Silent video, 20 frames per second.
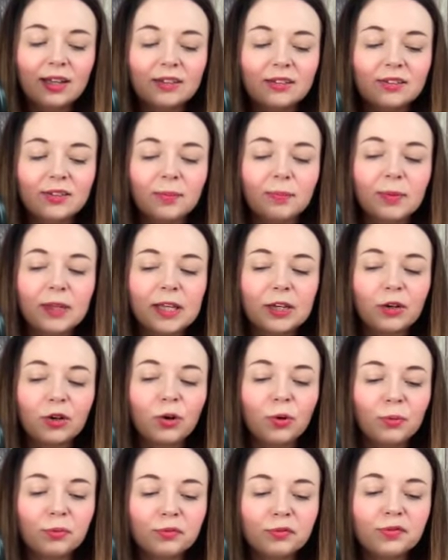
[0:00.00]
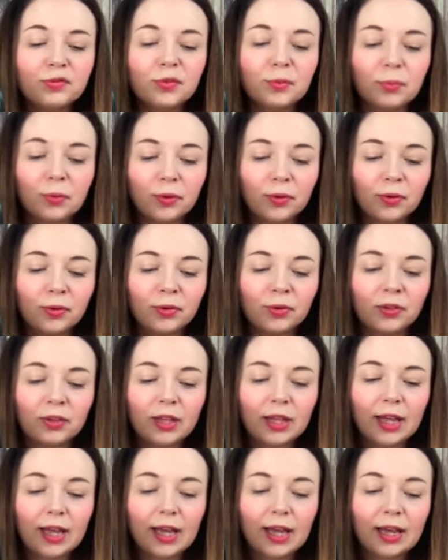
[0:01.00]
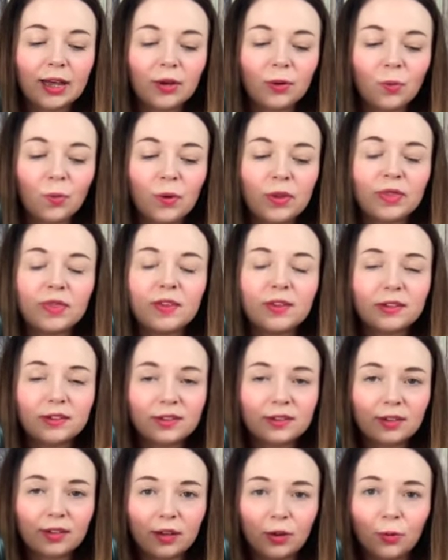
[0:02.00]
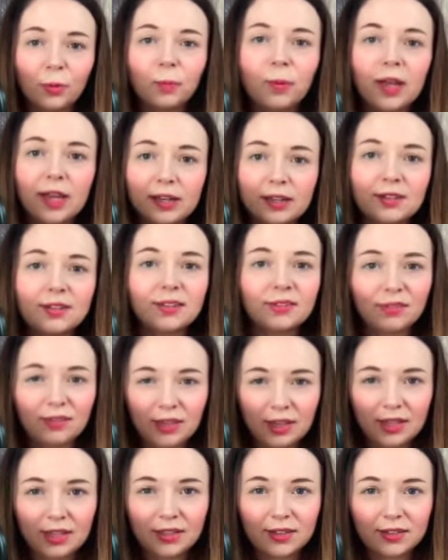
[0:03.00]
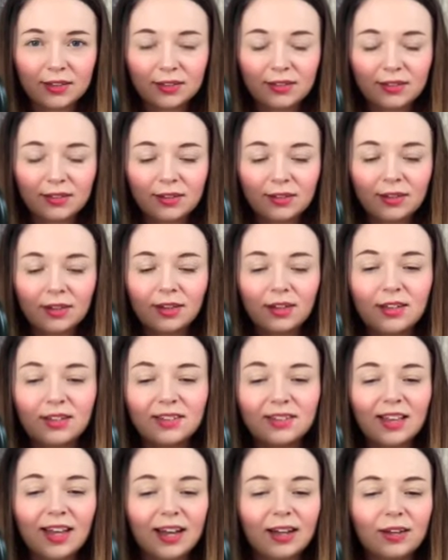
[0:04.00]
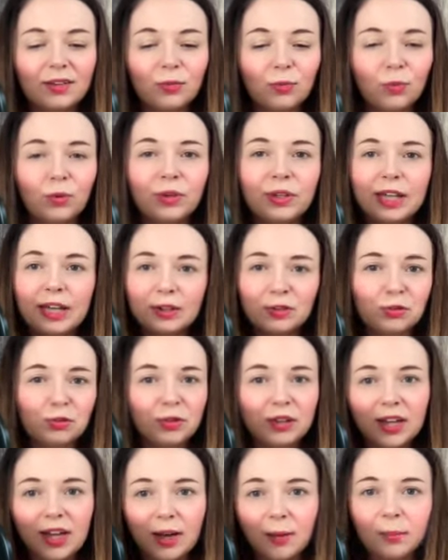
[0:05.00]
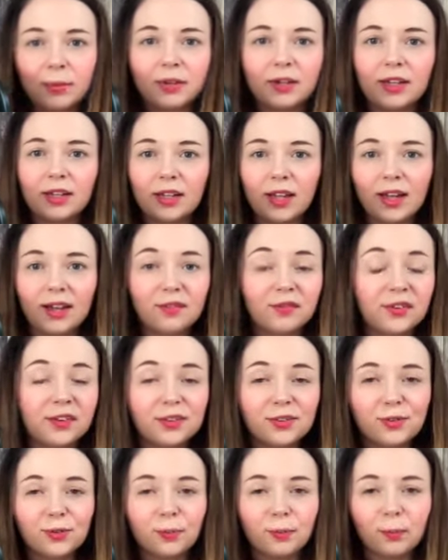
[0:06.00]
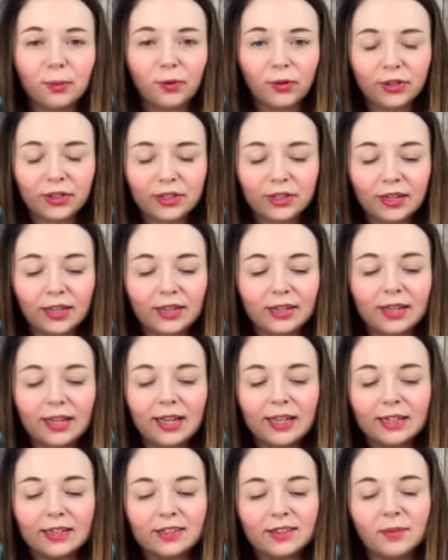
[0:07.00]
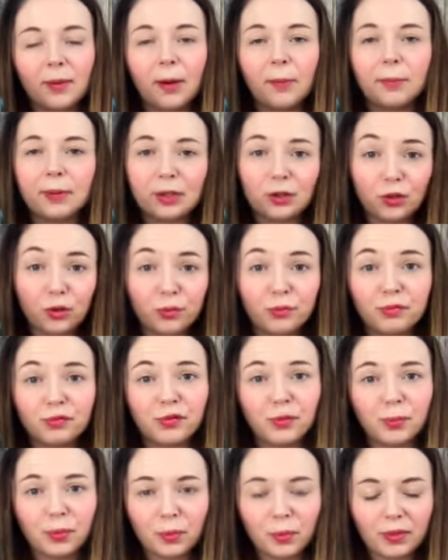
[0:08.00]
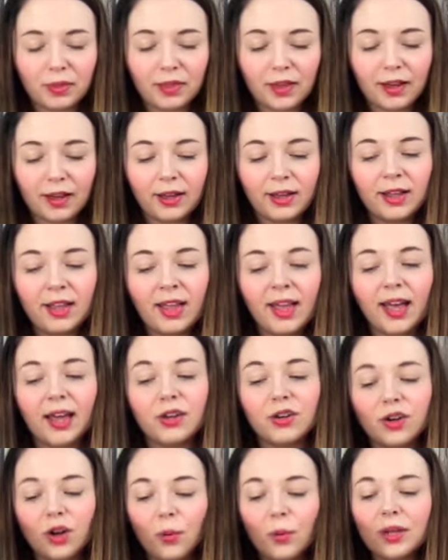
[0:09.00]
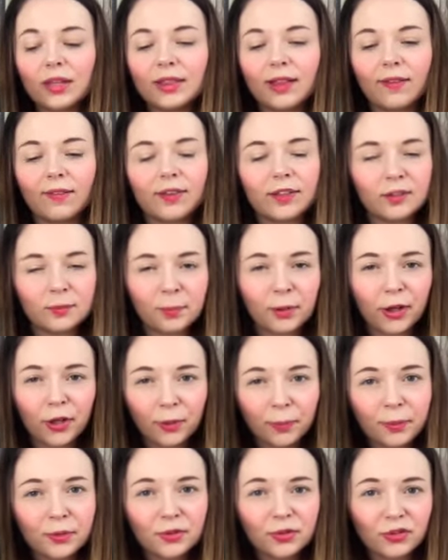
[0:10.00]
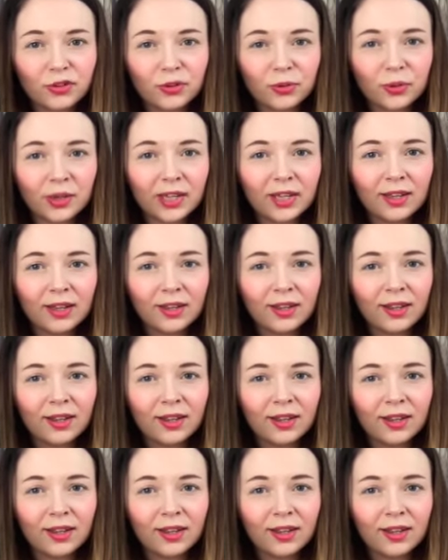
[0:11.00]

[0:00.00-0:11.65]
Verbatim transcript: to be comfortable with the slow pace of things because that will naturally happen in life at some point and and it's about being comfortable with that and knowing that there's purpose to it